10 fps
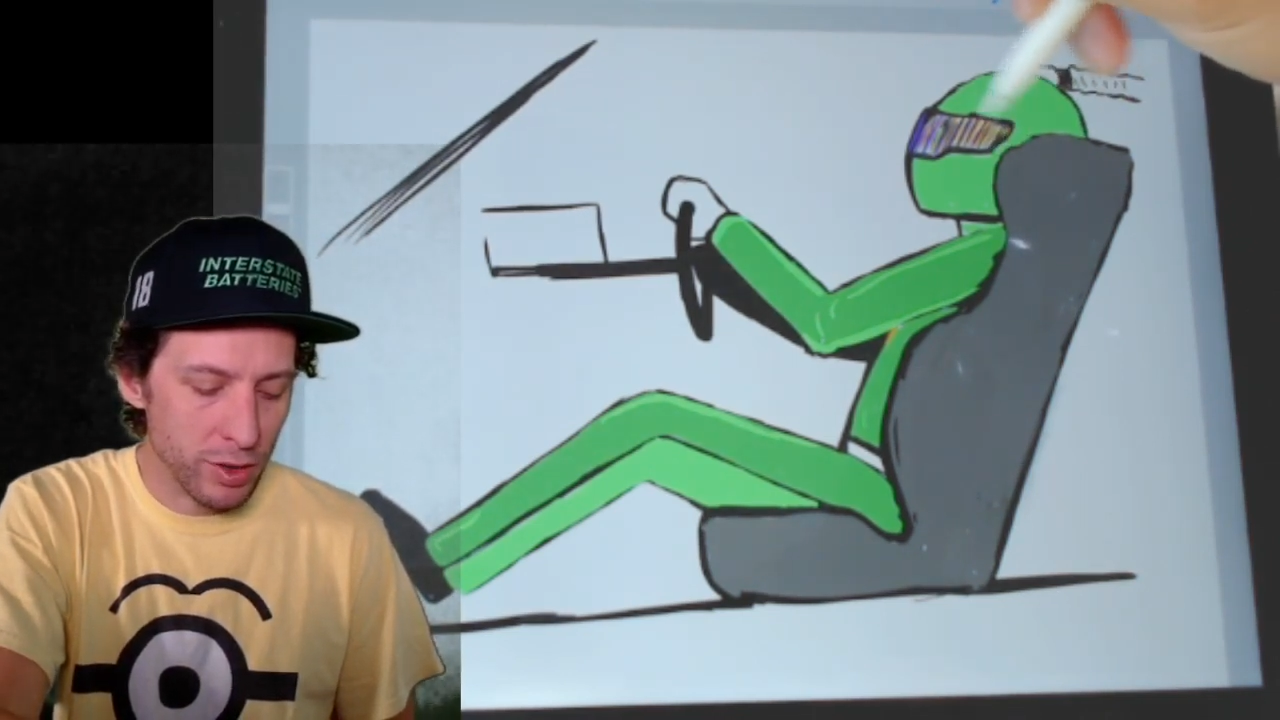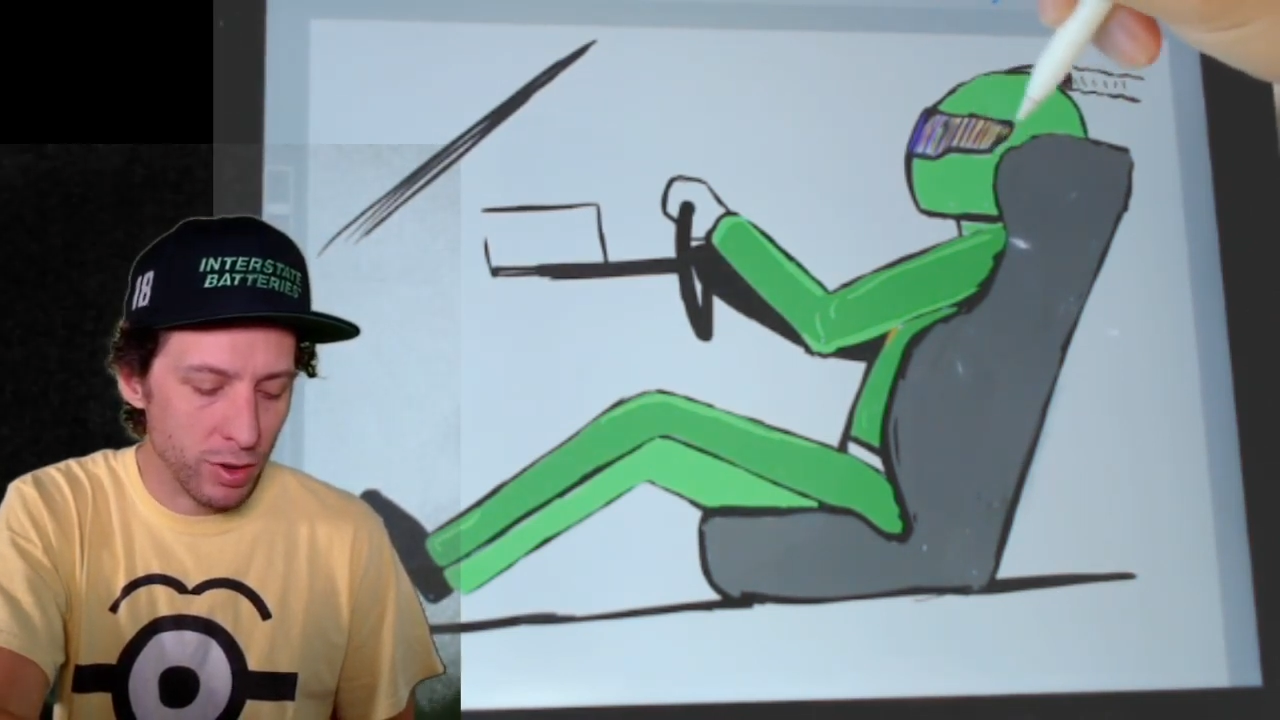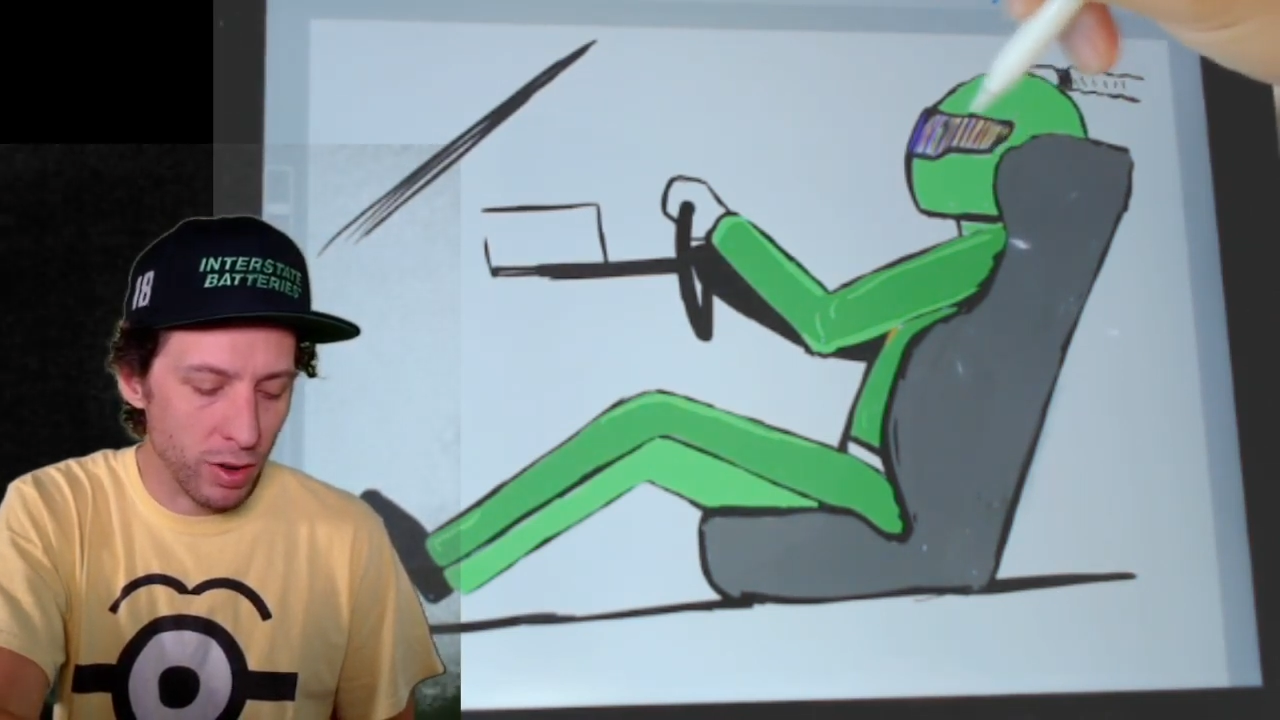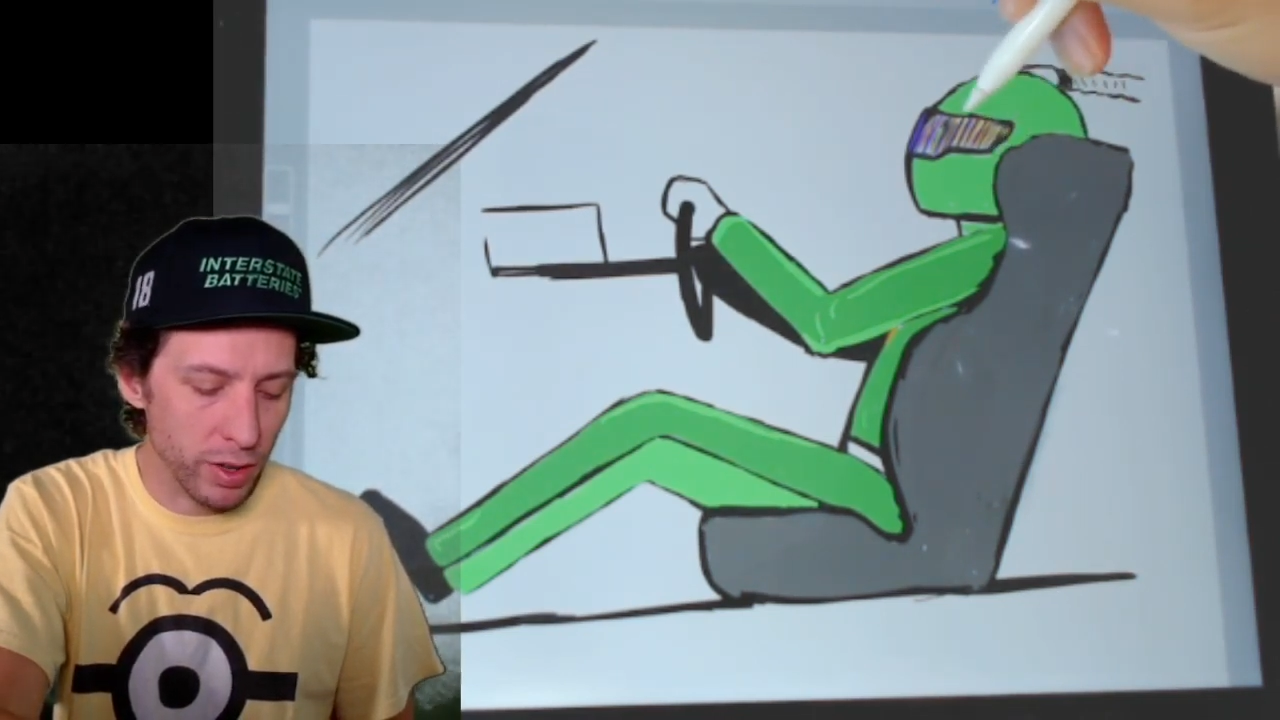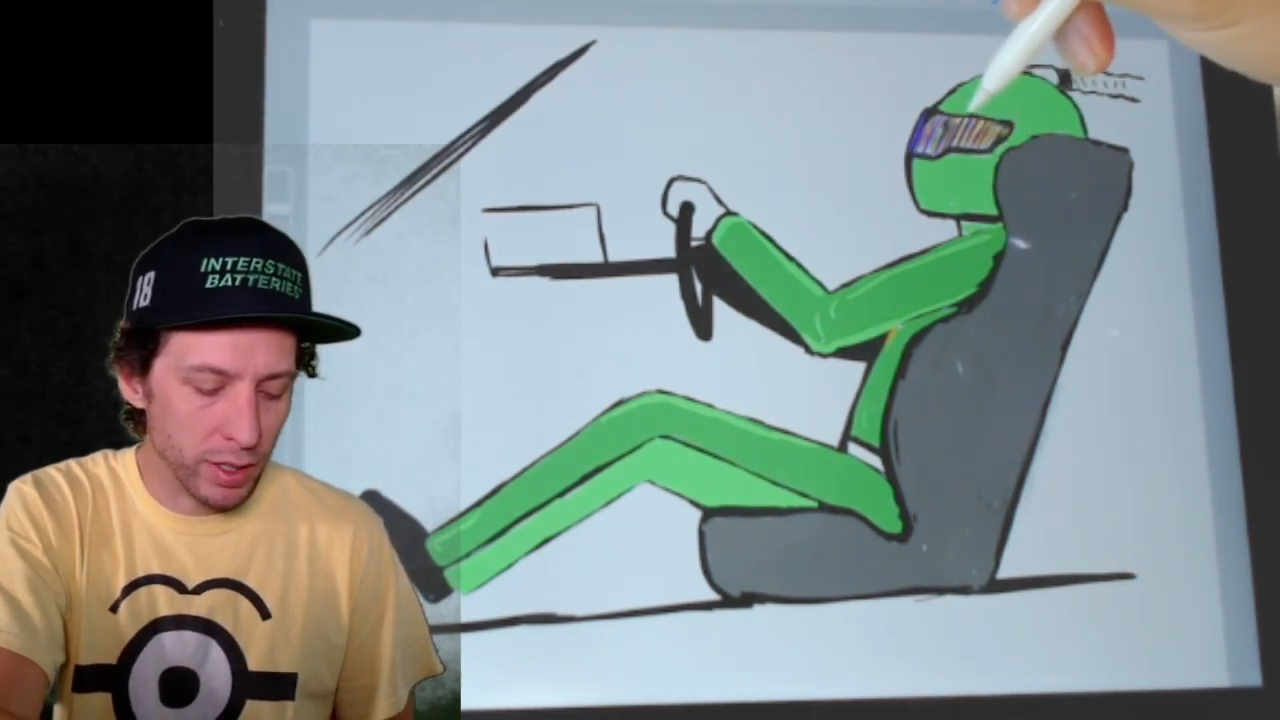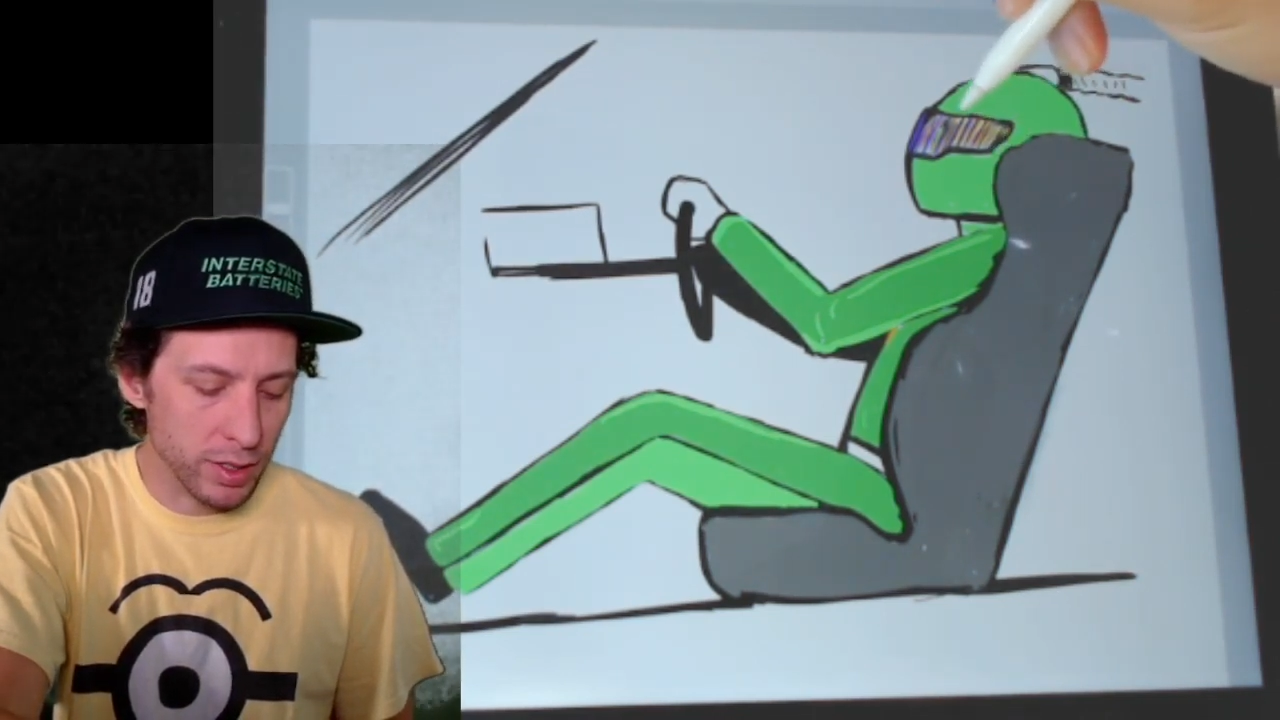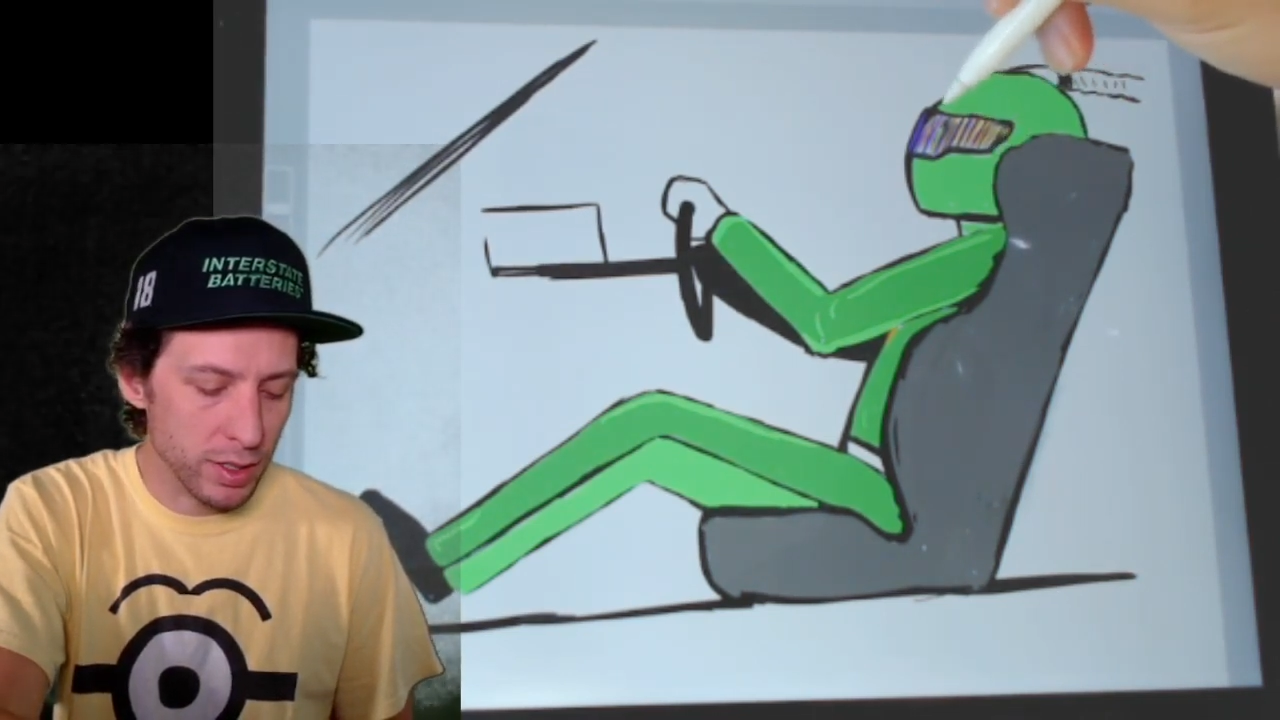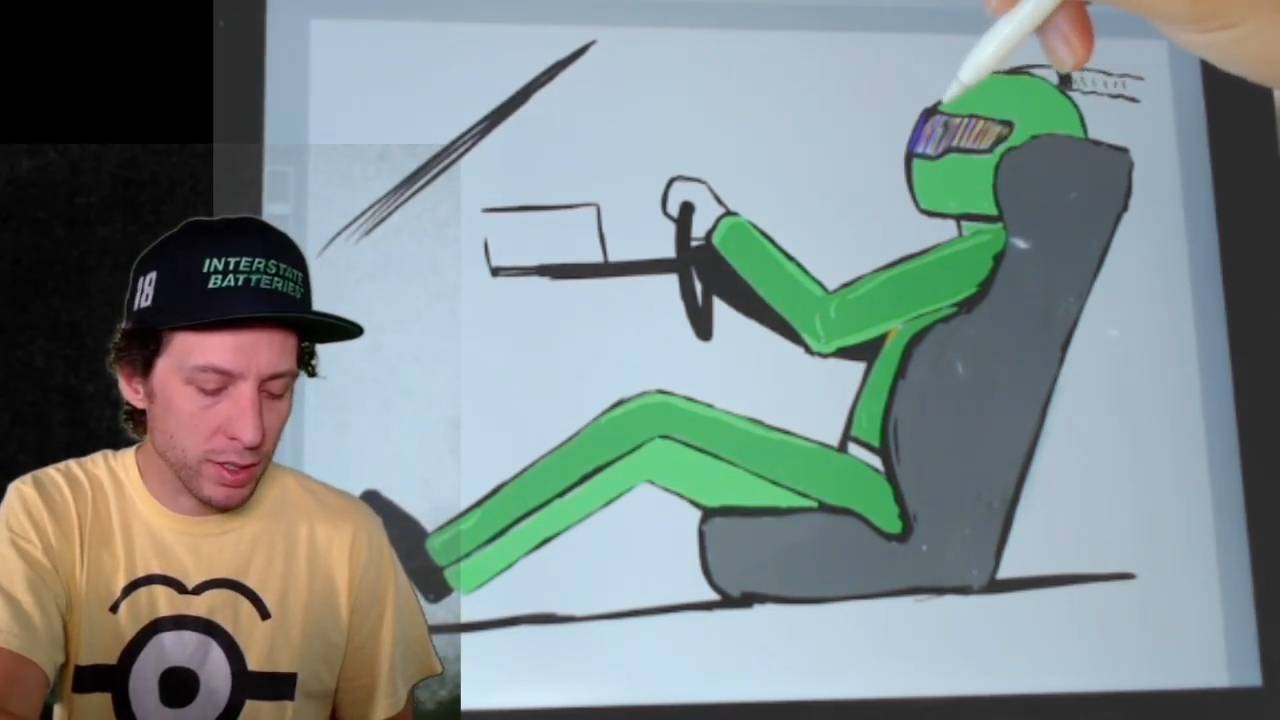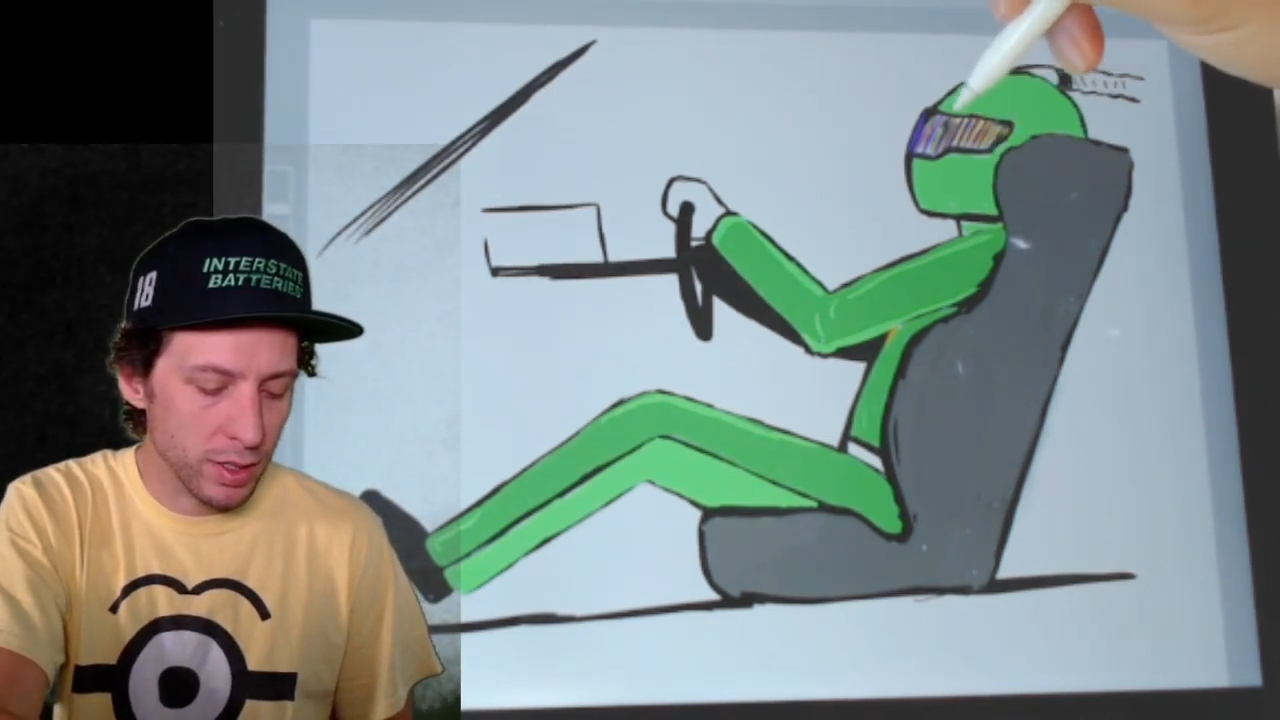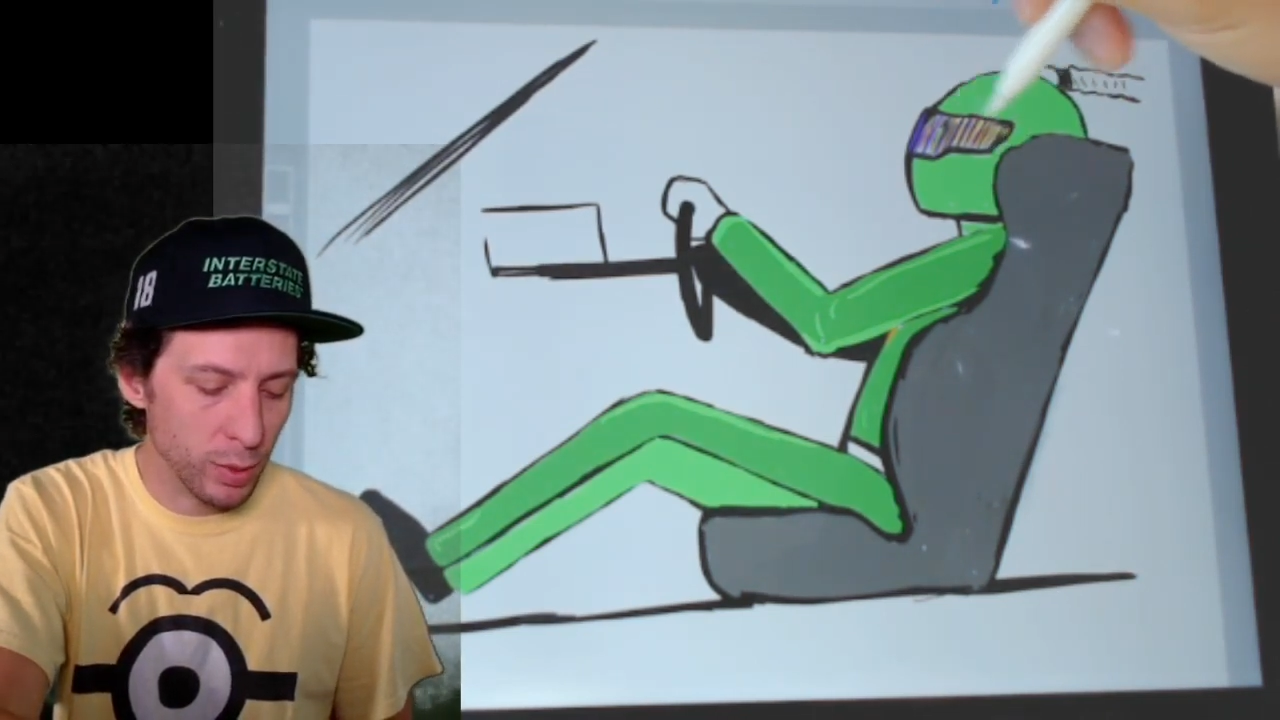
drawings